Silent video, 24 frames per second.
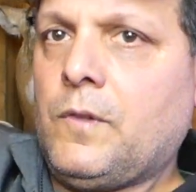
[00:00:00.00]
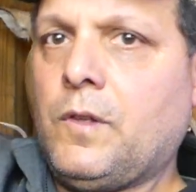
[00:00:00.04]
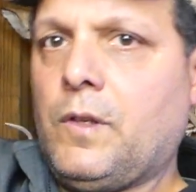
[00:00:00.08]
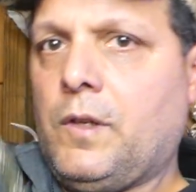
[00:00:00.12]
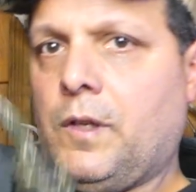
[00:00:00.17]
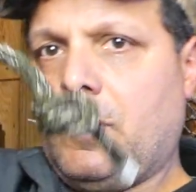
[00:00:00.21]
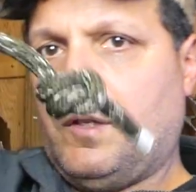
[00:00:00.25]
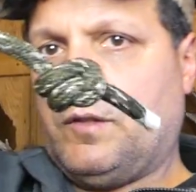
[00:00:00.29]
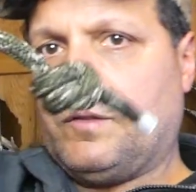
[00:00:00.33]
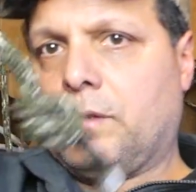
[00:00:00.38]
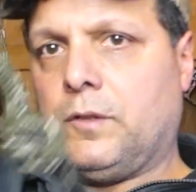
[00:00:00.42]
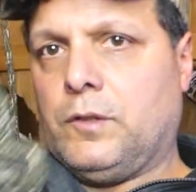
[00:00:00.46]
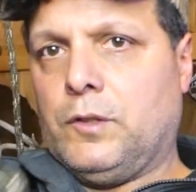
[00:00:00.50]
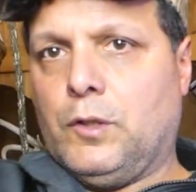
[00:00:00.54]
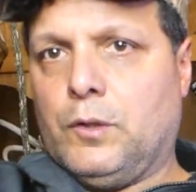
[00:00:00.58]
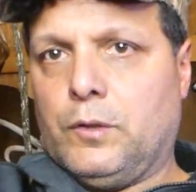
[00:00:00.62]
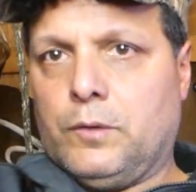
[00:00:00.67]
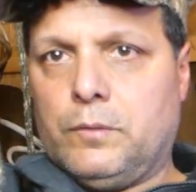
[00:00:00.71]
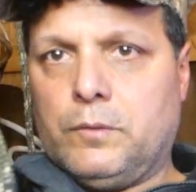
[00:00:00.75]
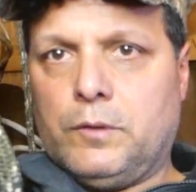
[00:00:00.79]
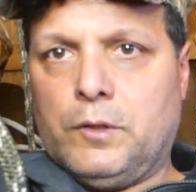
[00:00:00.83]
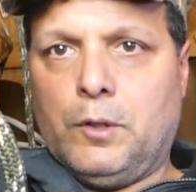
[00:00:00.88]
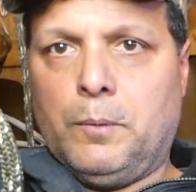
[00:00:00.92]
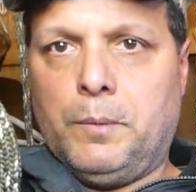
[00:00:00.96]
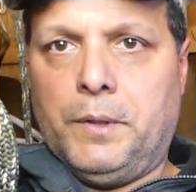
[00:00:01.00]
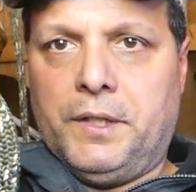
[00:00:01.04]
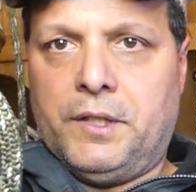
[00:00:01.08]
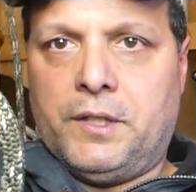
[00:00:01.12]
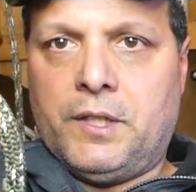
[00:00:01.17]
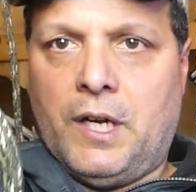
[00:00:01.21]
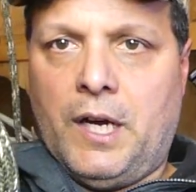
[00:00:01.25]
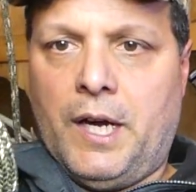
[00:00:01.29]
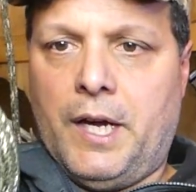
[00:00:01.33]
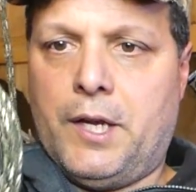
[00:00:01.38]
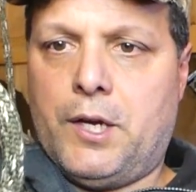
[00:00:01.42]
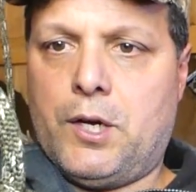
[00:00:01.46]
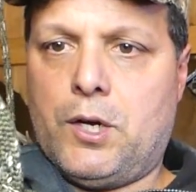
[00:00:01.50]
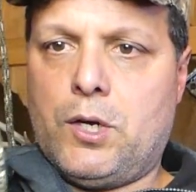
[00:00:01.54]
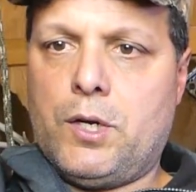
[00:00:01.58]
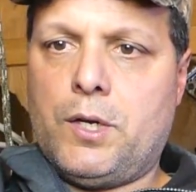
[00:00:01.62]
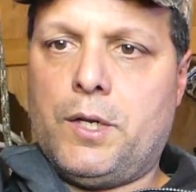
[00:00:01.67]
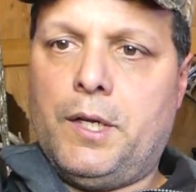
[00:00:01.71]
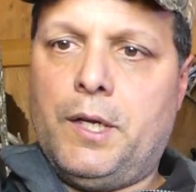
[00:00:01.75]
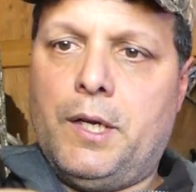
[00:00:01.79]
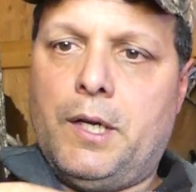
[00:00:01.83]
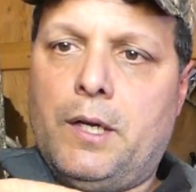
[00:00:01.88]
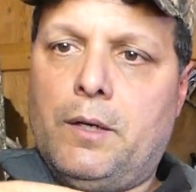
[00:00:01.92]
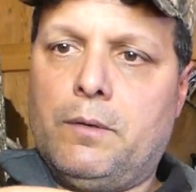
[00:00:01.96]
A little bit tighter,
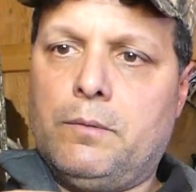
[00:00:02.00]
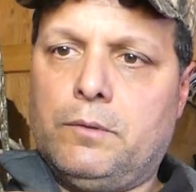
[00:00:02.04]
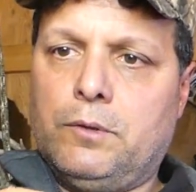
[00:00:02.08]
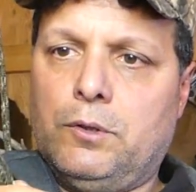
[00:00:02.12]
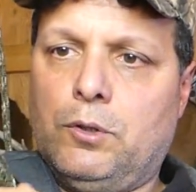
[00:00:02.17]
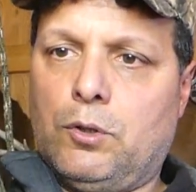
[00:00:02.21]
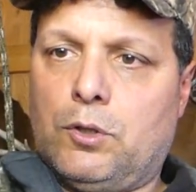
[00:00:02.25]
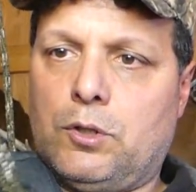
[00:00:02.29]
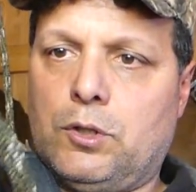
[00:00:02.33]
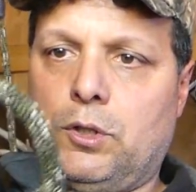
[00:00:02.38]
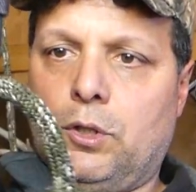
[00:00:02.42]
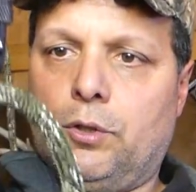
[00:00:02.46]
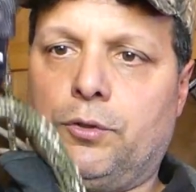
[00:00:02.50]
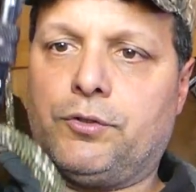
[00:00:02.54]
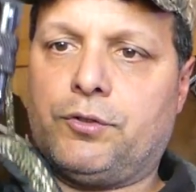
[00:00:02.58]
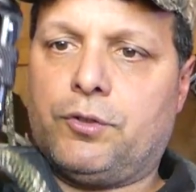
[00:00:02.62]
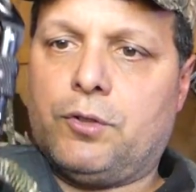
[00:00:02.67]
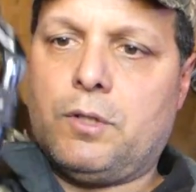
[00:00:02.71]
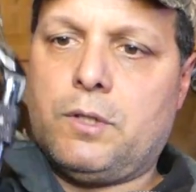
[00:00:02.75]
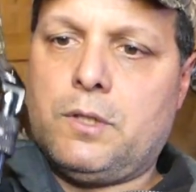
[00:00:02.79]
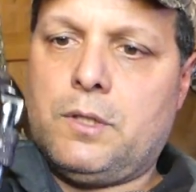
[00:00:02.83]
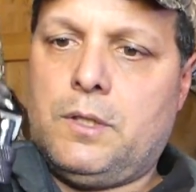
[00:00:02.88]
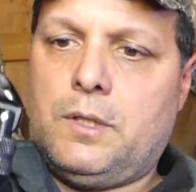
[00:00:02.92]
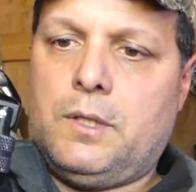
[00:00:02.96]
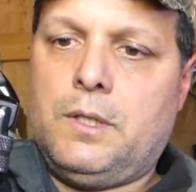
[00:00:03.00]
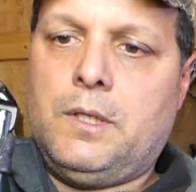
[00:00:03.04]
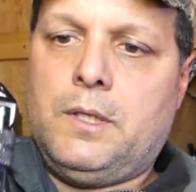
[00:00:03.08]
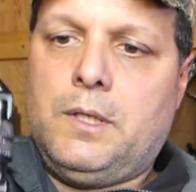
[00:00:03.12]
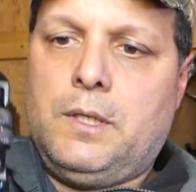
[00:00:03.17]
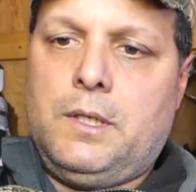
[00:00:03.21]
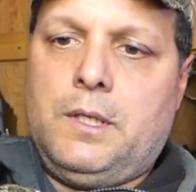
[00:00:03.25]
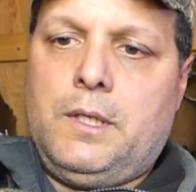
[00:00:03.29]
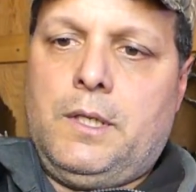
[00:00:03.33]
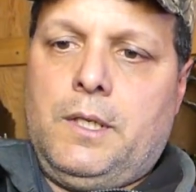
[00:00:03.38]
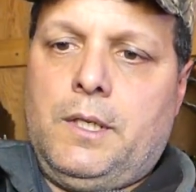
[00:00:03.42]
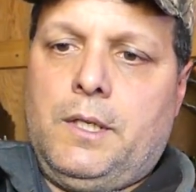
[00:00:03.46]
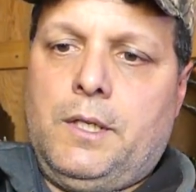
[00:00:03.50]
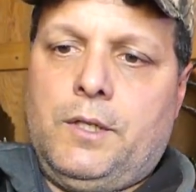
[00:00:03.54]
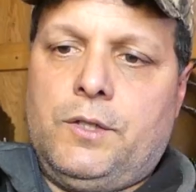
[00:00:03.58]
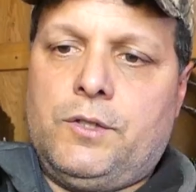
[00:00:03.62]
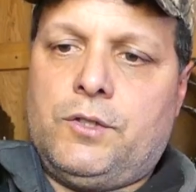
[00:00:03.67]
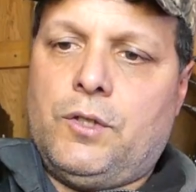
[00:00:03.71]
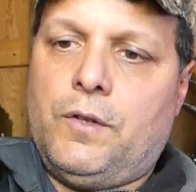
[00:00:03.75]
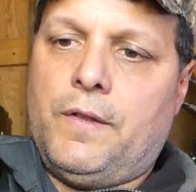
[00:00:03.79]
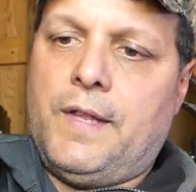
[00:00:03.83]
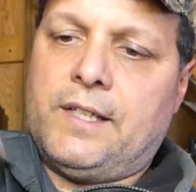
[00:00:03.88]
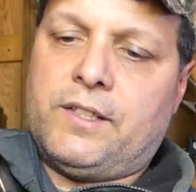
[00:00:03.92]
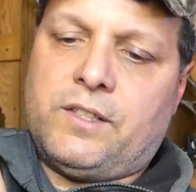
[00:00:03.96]
a little closer.
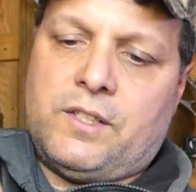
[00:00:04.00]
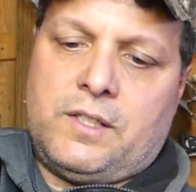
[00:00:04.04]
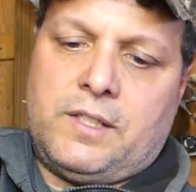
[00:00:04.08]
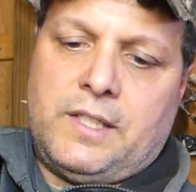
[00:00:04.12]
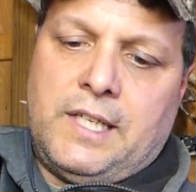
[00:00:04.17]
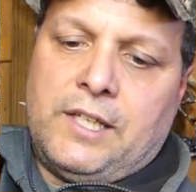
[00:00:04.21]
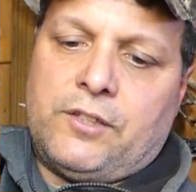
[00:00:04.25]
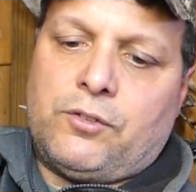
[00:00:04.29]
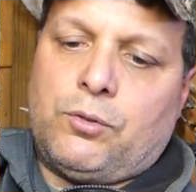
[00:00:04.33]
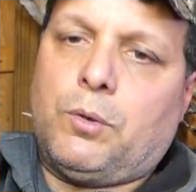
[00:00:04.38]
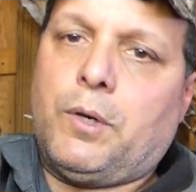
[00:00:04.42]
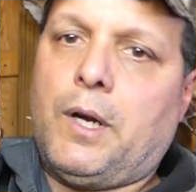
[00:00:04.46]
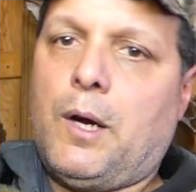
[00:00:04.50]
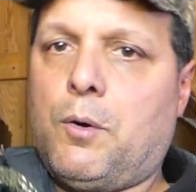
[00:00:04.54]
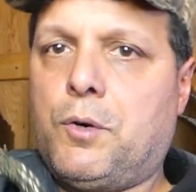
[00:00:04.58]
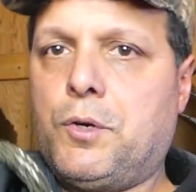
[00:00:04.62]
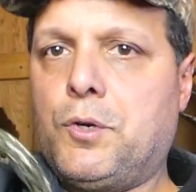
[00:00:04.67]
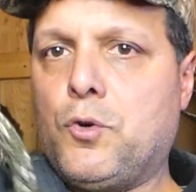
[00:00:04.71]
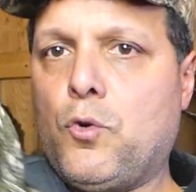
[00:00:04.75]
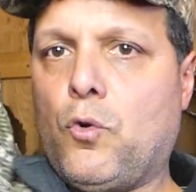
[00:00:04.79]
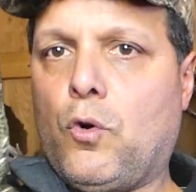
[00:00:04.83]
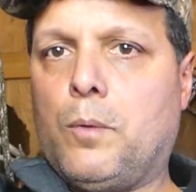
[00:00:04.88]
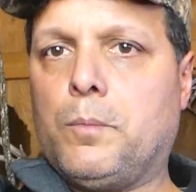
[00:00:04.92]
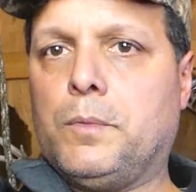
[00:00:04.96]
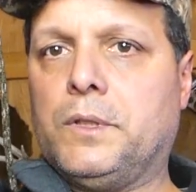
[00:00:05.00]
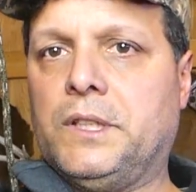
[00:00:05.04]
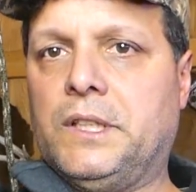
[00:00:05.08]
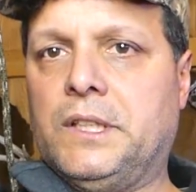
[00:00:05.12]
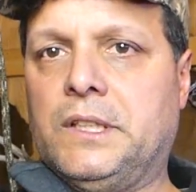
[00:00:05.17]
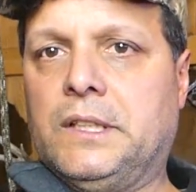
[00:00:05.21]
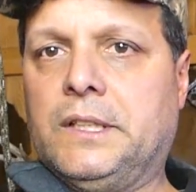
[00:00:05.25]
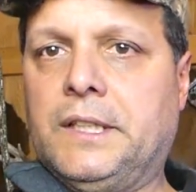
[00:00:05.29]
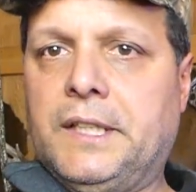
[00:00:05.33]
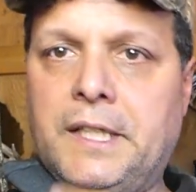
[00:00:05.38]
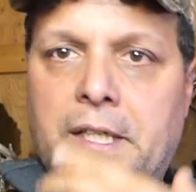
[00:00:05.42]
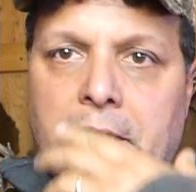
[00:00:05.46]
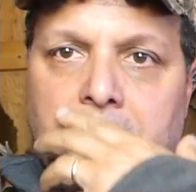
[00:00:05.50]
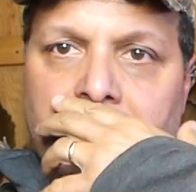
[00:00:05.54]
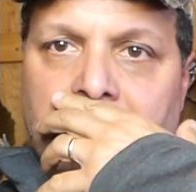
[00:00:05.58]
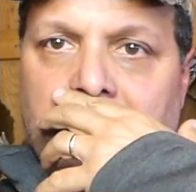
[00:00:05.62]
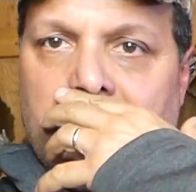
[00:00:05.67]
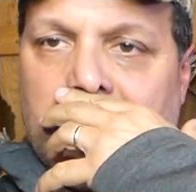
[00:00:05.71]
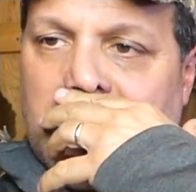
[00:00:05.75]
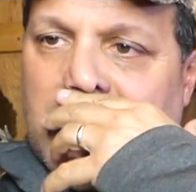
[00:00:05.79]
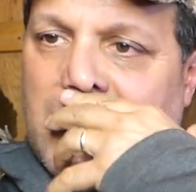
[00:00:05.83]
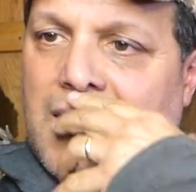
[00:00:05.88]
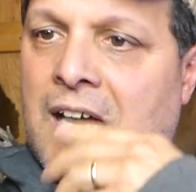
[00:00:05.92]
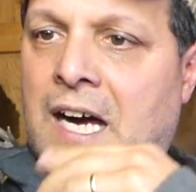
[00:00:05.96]
So that's what I would normally leave
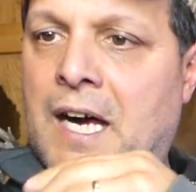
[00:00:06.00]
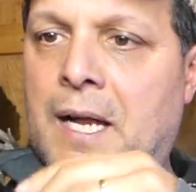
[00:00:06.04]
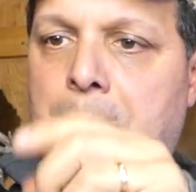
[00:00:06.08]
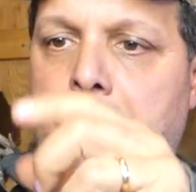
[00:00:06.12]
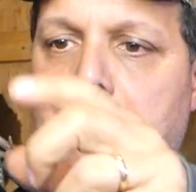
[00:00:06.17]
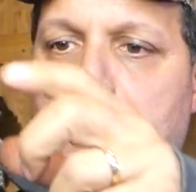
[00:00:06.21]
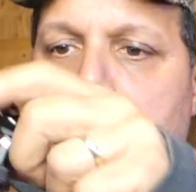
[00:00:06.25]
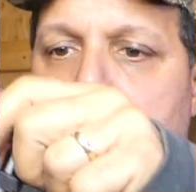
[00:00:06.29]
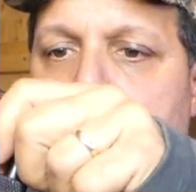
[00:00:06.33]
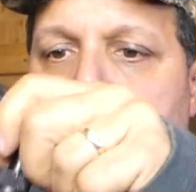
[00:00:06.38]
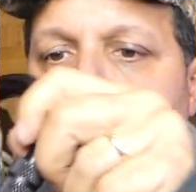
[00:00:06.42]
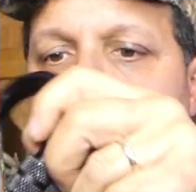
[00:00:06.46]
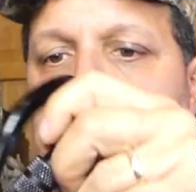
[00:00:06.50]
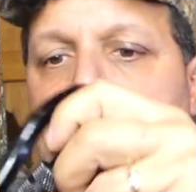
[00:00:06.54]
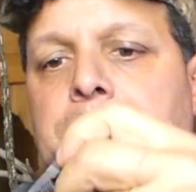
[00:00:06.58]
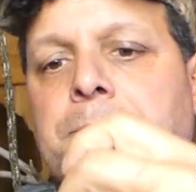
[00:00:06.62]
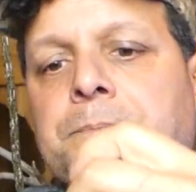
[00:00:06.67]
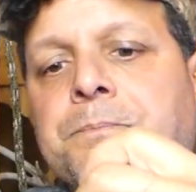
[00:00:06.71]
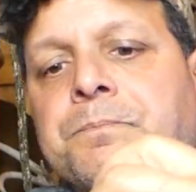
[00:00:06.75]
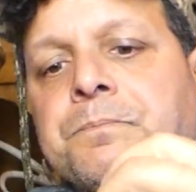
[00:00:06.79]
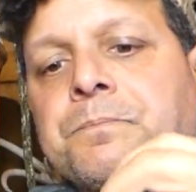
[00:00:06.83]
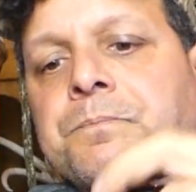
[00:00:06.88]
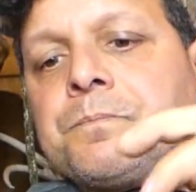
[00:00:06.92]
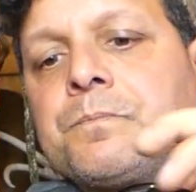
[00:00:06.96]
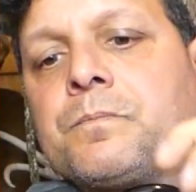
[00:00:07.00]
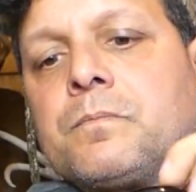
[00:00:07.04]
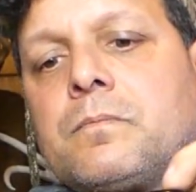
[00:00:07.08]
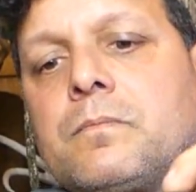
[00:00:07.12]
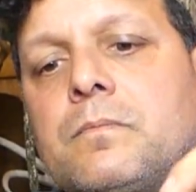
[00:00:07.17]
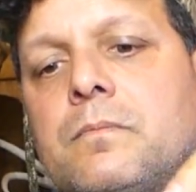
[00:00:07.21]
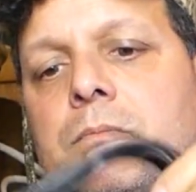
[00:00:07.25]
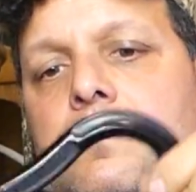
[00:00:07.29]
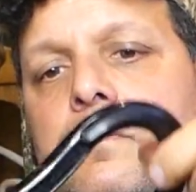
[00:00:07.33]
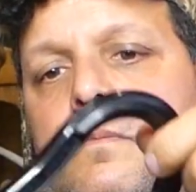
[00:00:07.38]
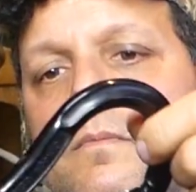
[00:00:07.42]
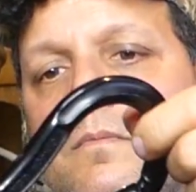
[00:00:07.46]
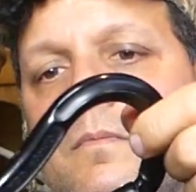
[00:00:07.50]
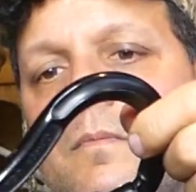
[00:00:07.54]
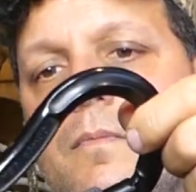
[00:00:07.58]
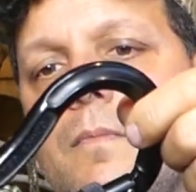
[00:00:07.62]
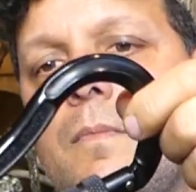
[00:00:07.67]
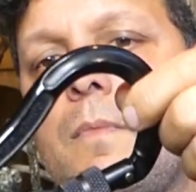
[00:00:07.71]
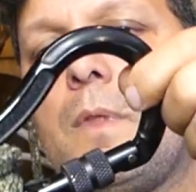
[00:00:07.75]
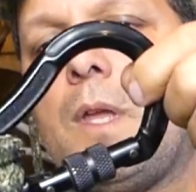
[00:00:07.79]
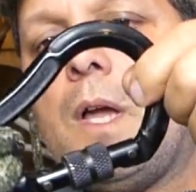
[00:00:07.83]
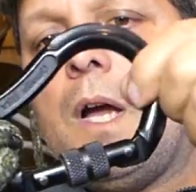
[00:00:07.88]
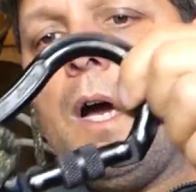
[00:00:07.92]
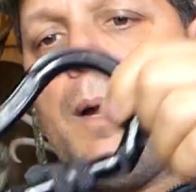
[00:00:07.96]
on my
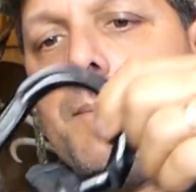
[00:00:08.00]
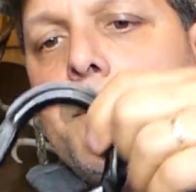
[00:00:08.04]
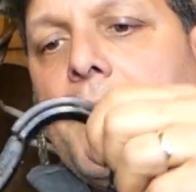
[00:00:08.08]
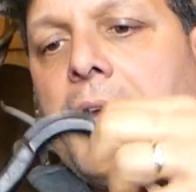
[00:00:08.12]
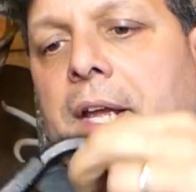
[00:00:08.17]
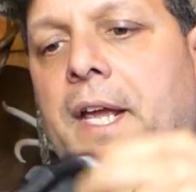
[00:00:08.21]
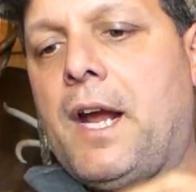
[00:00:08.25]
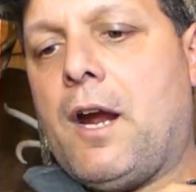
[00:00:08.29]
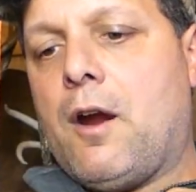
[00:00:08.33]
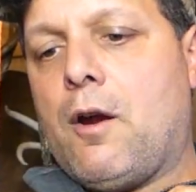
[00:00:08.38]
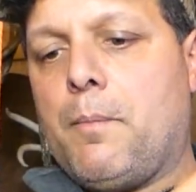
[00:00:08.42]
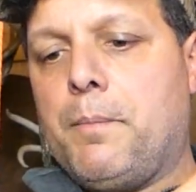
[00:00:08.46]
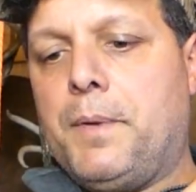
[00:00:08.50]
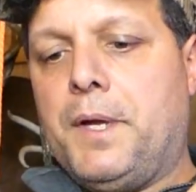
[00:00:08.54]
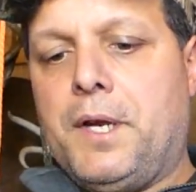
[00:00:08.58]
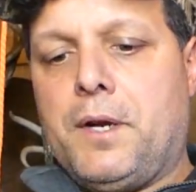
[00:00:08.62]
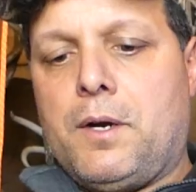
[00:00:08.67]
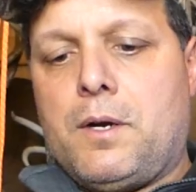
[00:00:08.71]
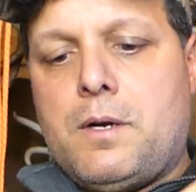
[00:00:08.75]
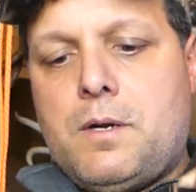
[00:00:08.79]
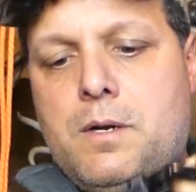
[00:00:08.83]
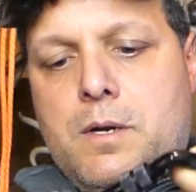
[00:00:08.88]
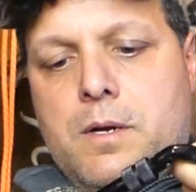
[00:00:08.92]
carabiner,